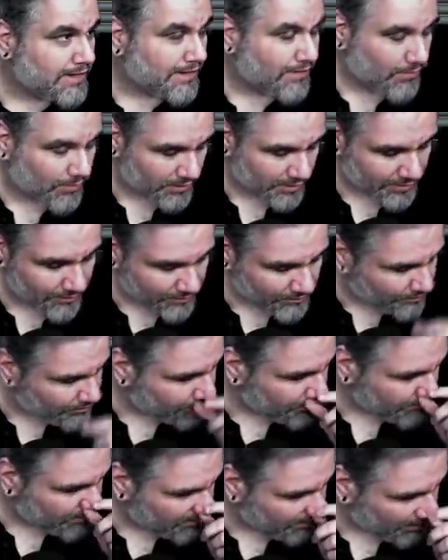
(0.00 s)
Okay, what else?
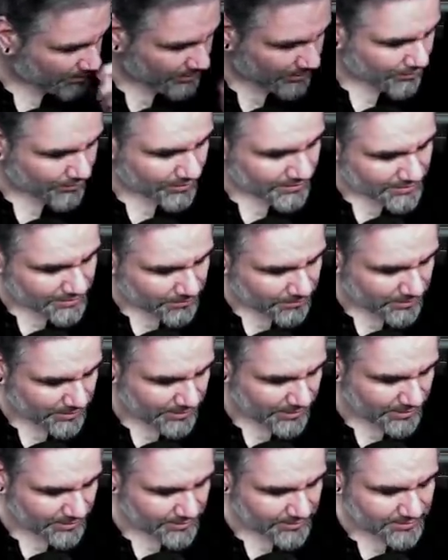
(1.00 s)
I don't like Rest in
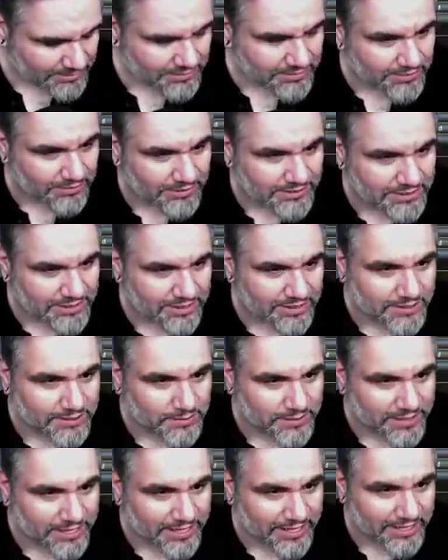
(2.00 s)
Peace. Stony Silence
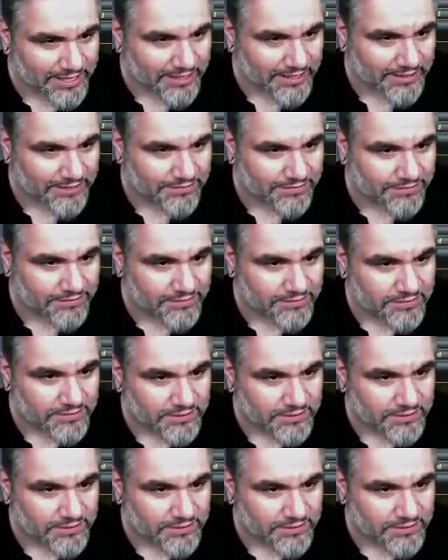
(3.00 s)
we have.